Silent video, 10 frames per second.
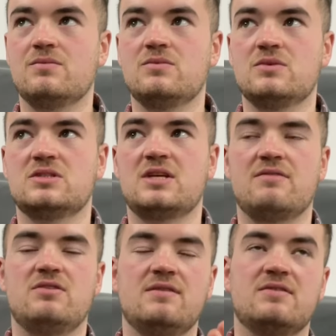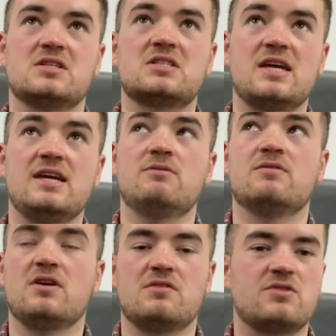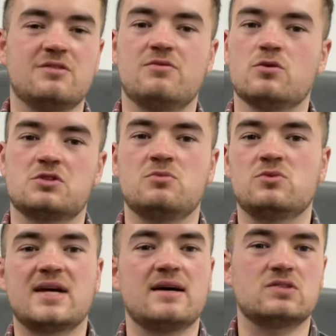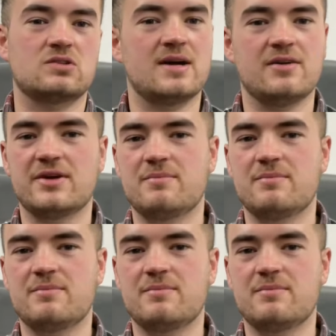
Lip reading: say if you live in a city with like 3 or 4 small towns around it,